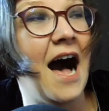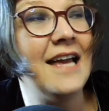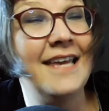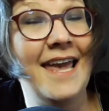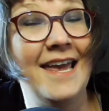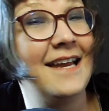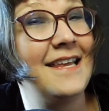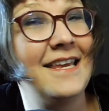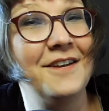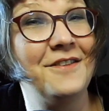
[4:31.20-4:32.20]
I
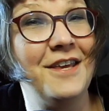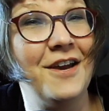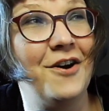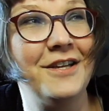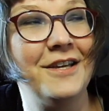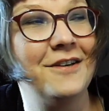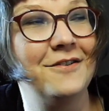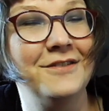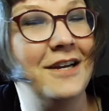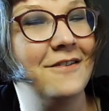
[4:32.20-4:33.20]
can't hear the
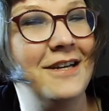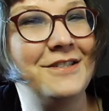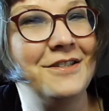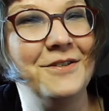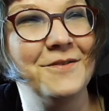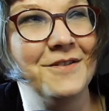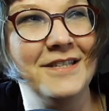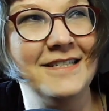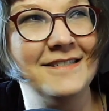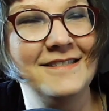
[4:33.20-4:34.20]
audio narration over
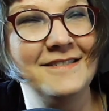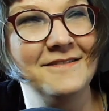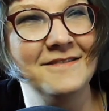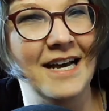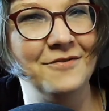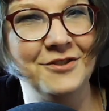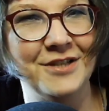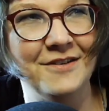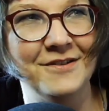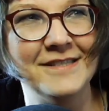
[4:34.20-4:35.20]
these loud
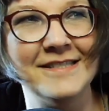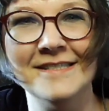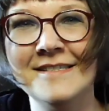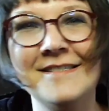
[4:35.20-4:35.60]
jet noises.